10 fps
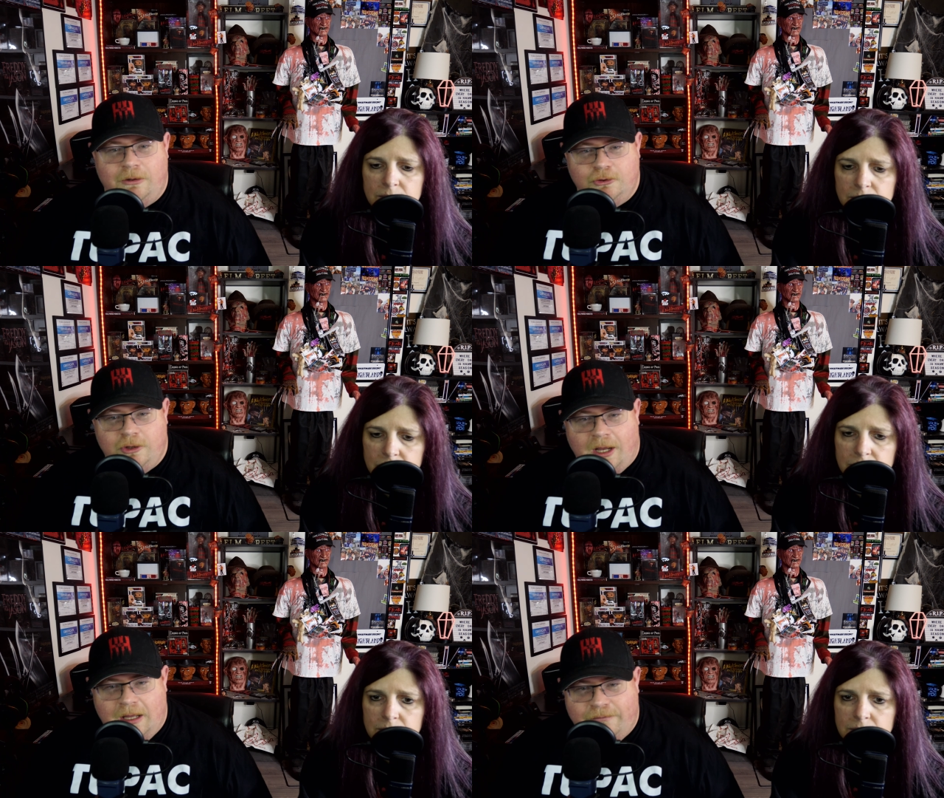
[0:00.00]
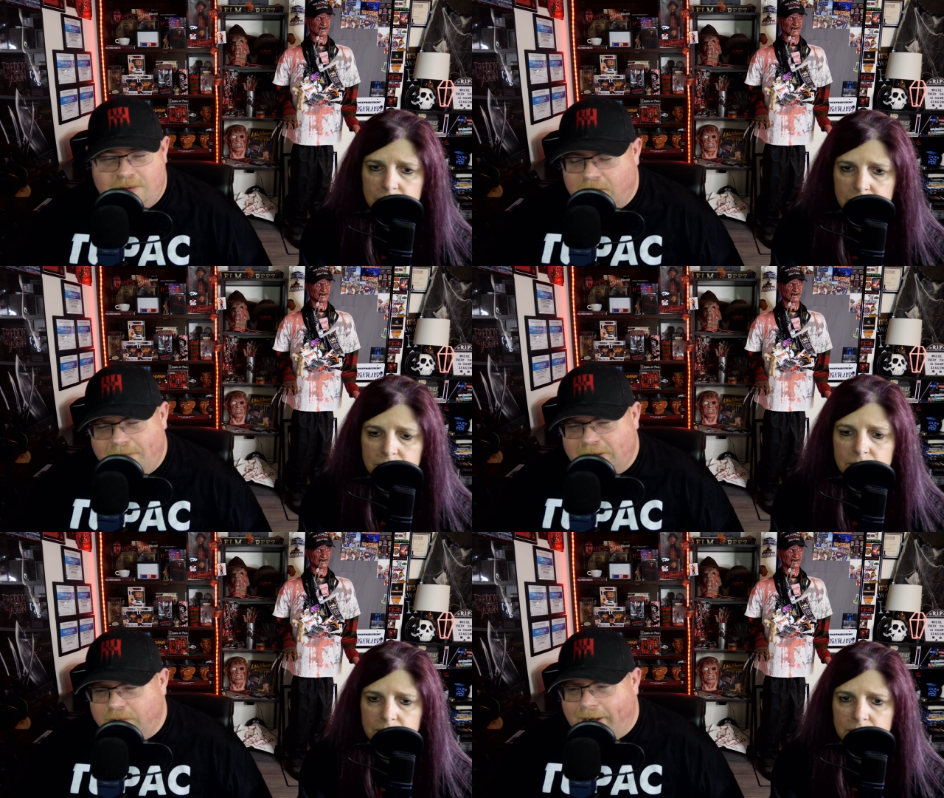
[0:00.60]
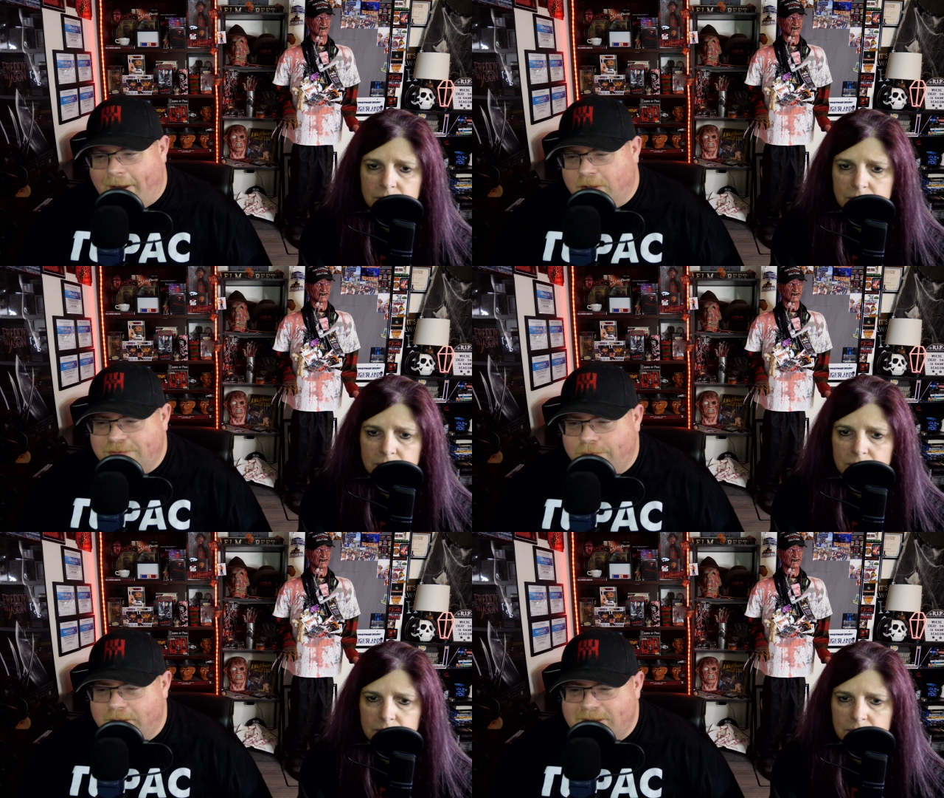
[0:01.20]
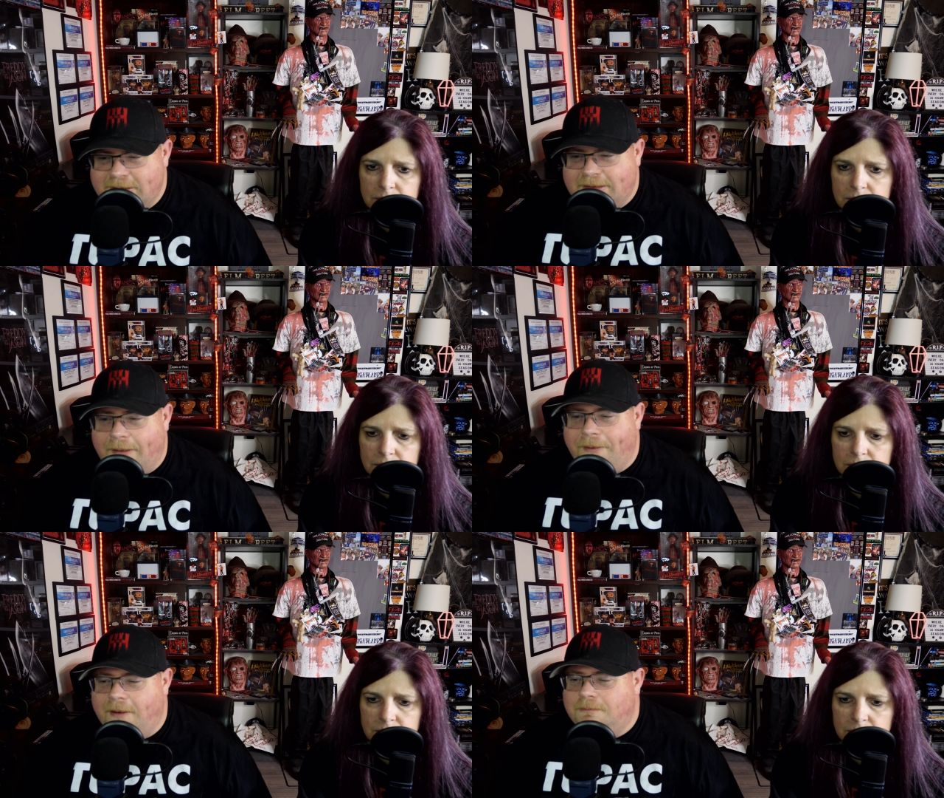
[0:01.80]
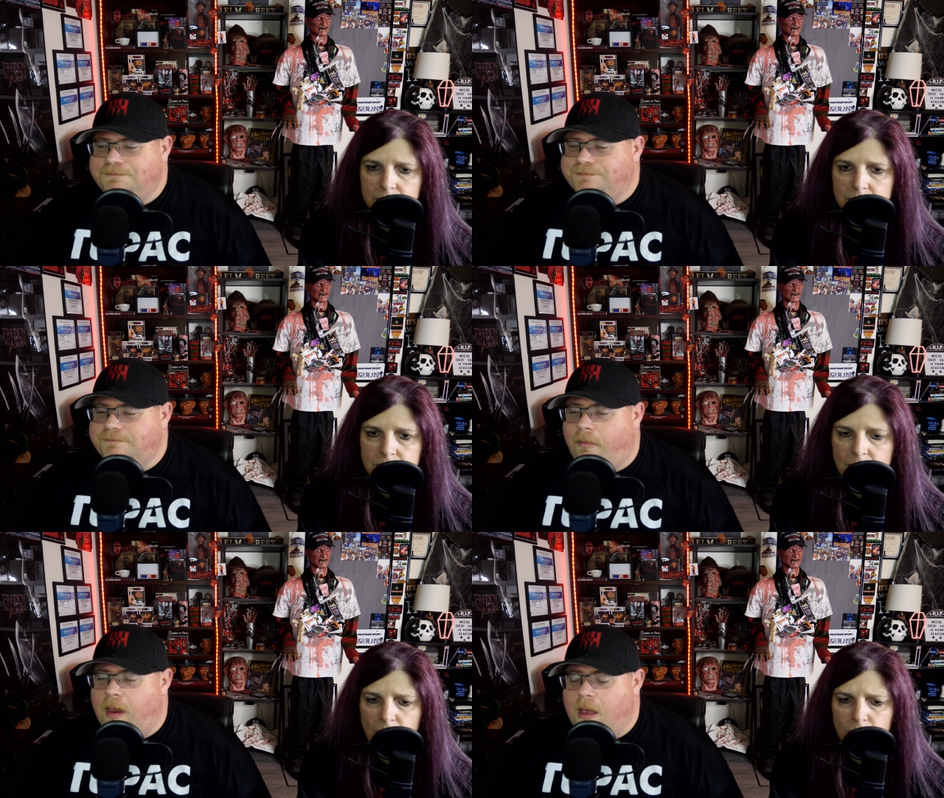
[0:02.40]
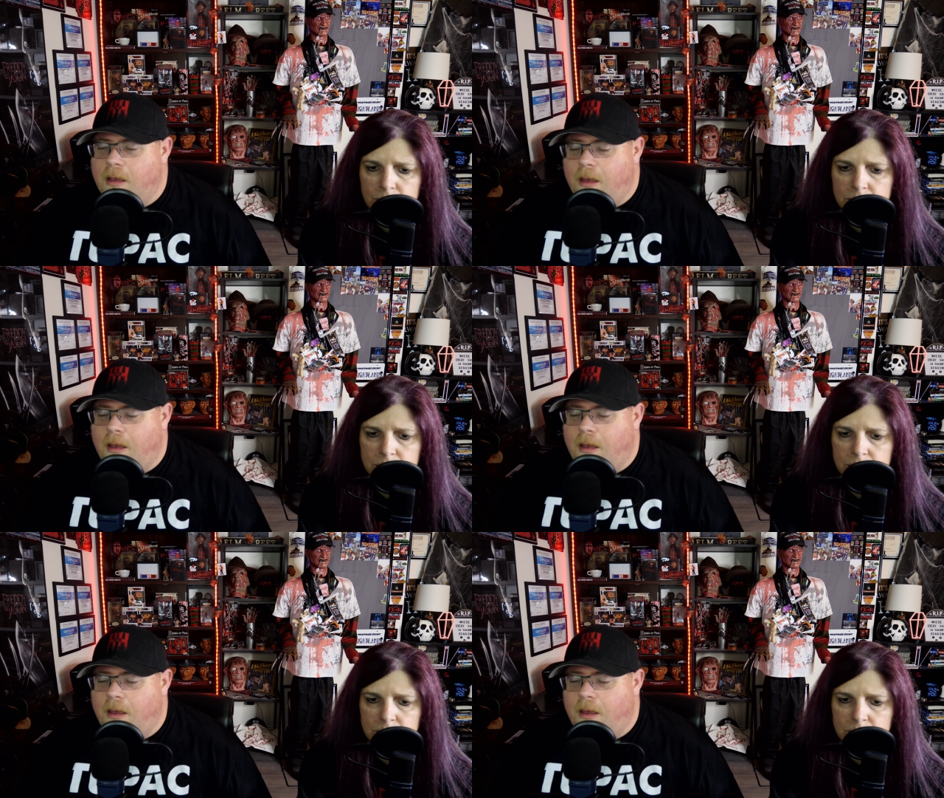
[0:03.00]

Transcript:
Speaker 1: drive. It's only about three hours for us. That's not bad. No.